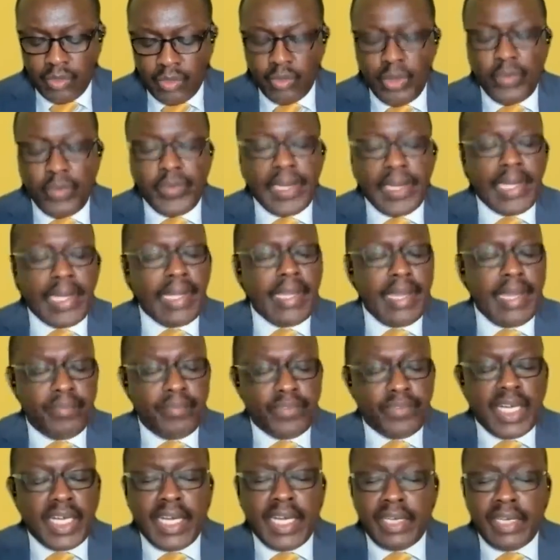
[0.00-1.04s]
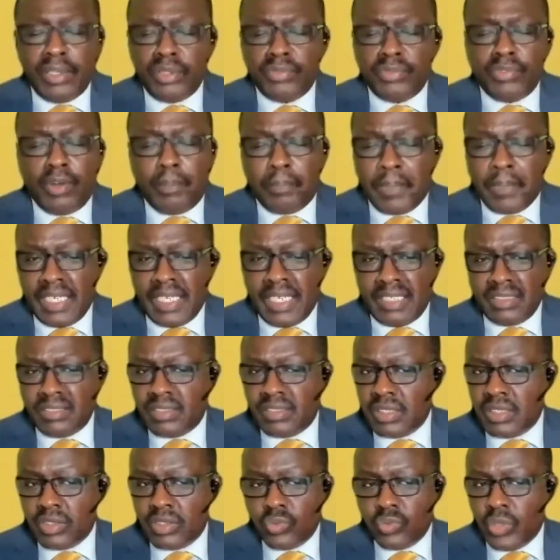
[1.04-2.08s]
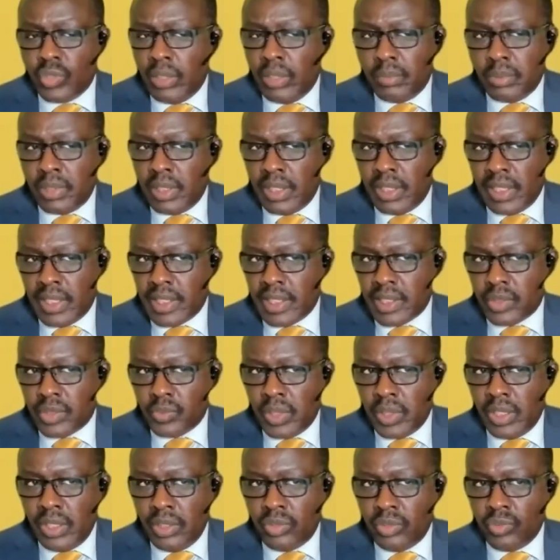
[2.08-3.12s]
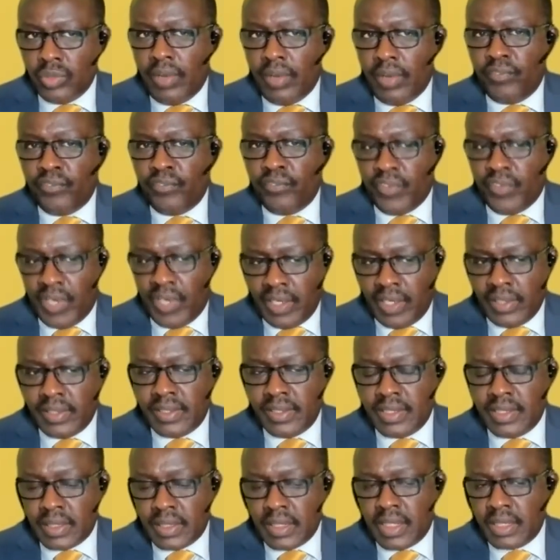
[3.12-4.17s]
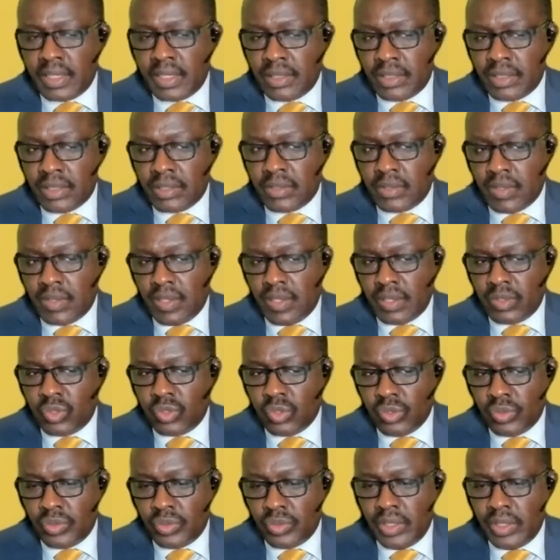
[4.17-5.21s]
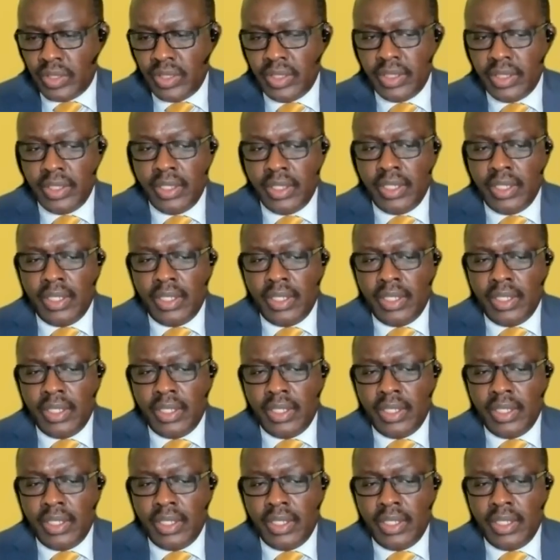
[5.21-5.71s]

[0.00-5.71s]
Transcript: We will never hand over parenting to anybody else. We need to have frank discussions with our children,